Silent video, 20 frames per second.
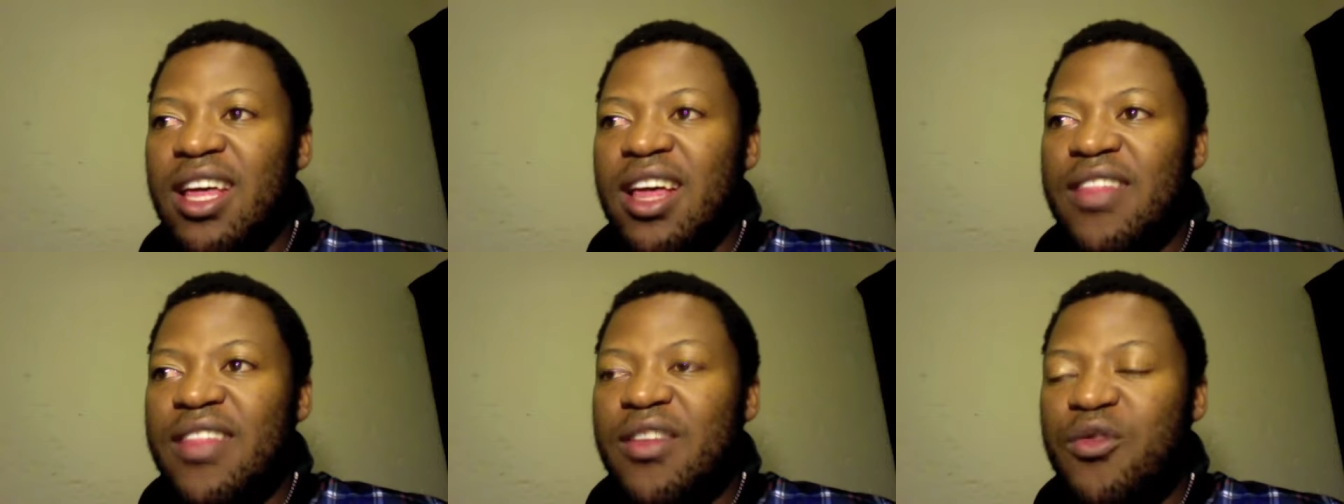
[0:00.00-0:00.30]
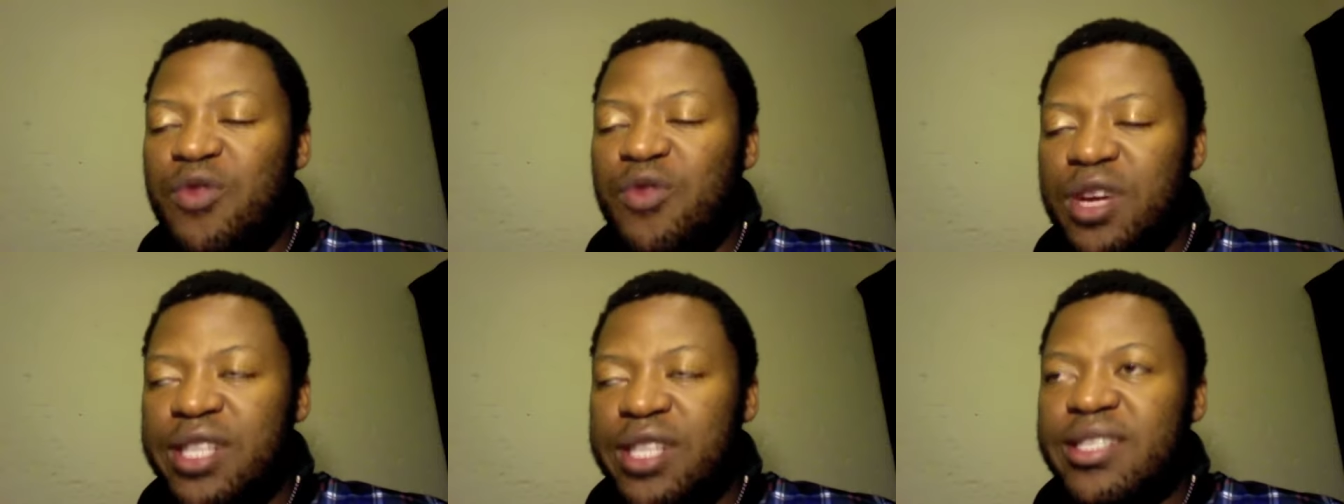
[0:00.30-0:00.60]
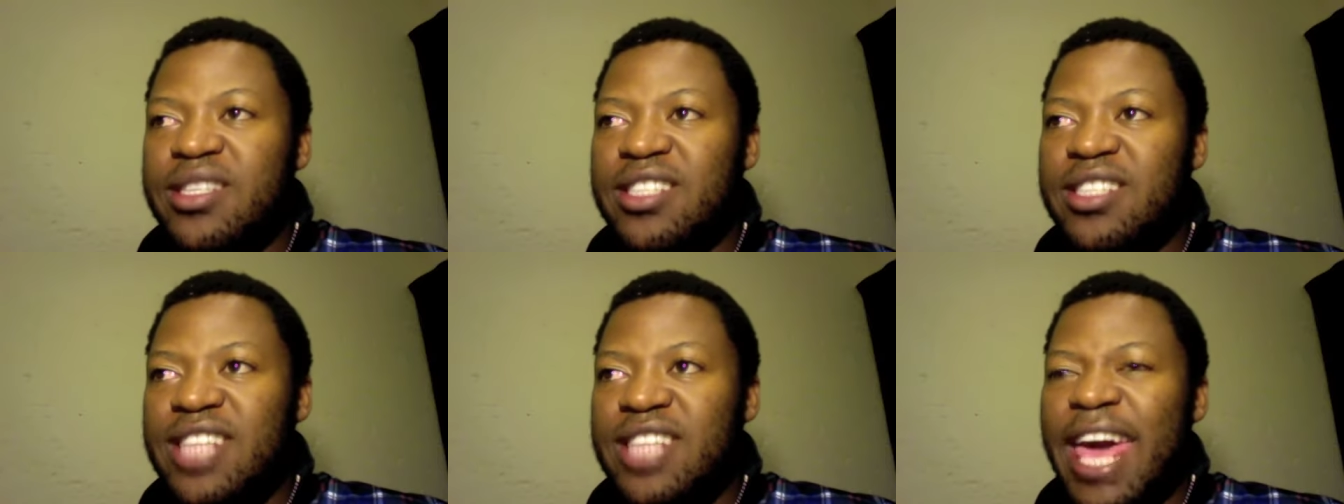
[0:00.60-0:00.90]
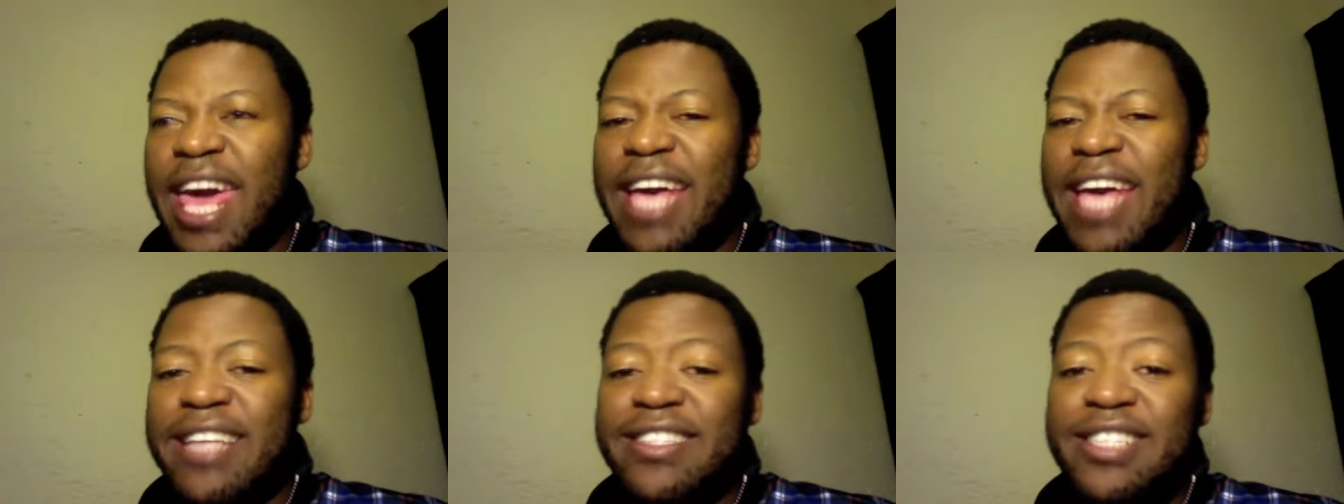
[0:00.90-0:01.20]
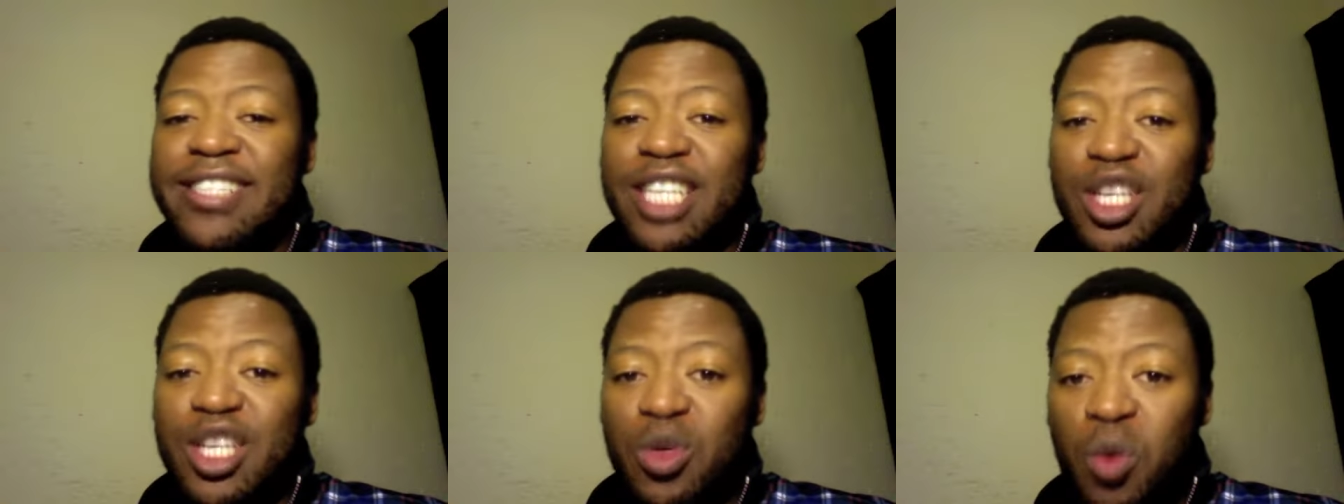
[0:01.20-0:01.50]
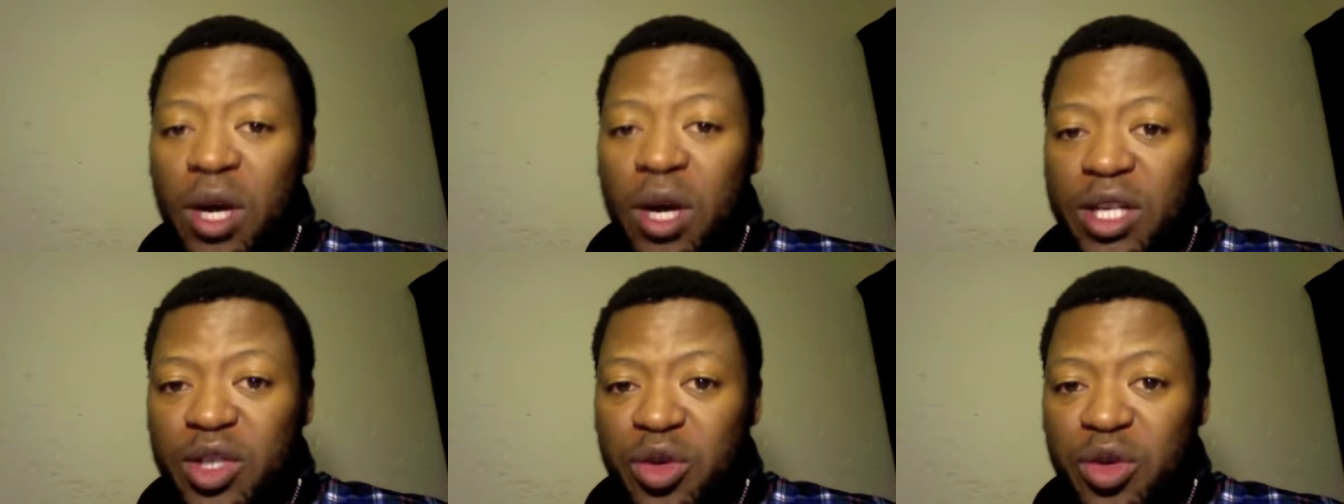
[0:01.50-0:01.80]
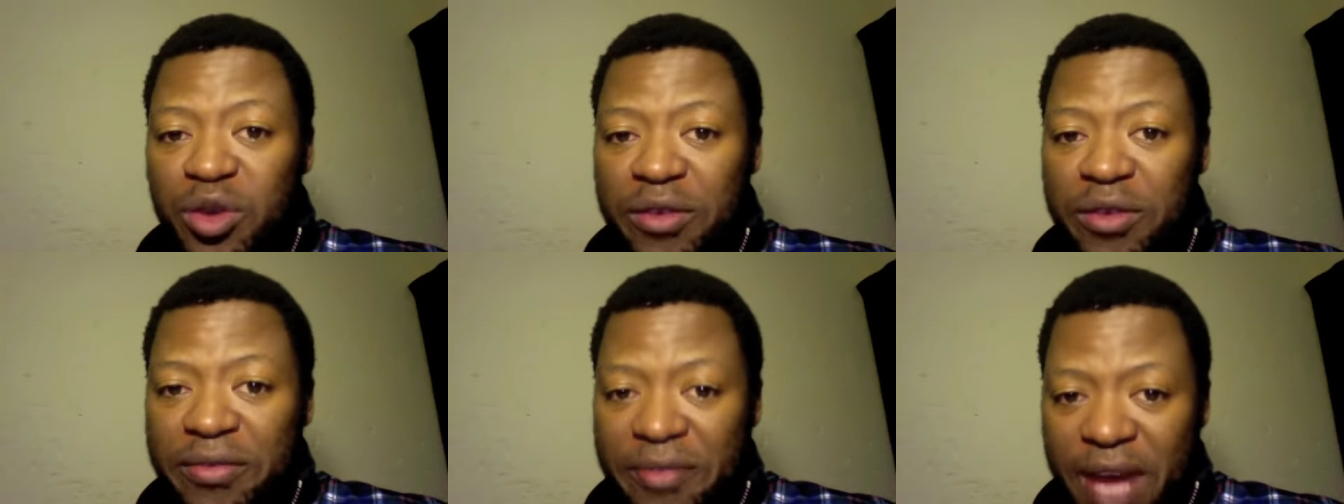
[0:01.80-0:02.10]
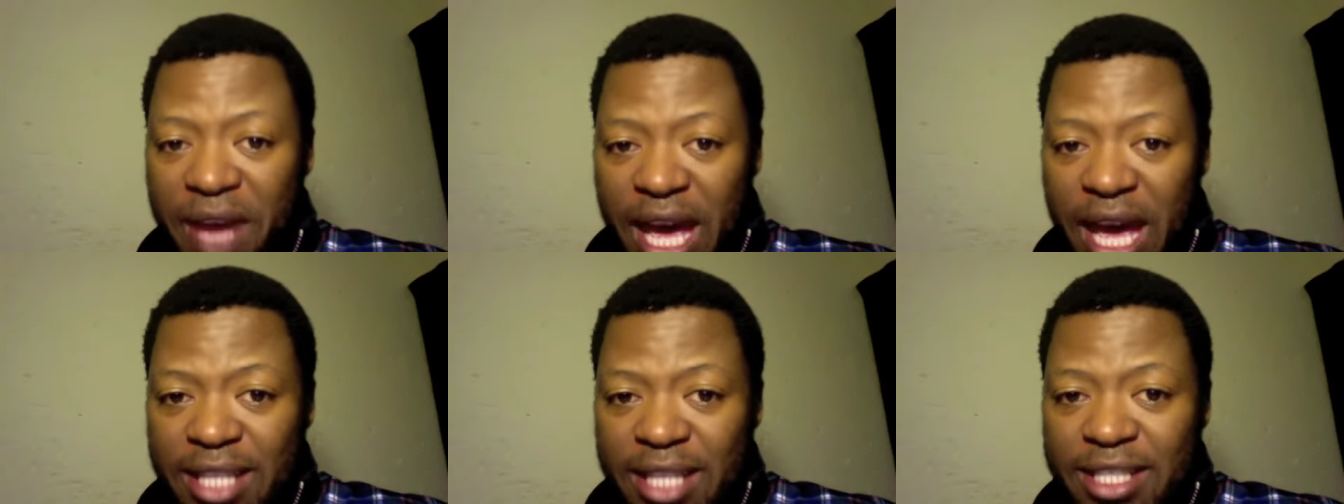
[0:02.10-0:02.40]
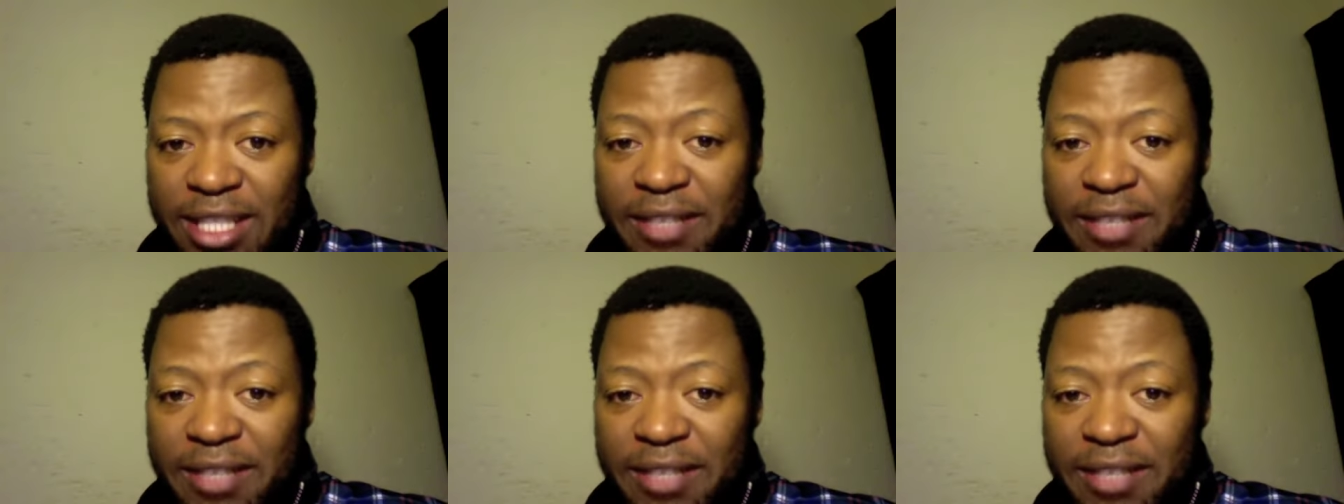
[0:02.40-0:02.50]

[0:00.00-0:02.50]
The reasons the ANC would want to defend,